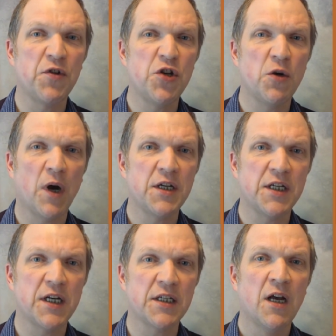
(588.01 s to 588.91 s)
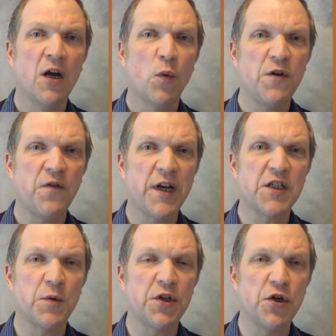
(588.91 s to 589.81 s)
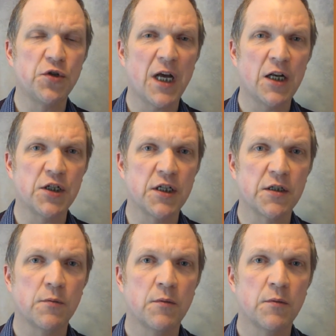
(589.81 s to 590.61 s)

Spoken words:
new ideas when faced with new challenges.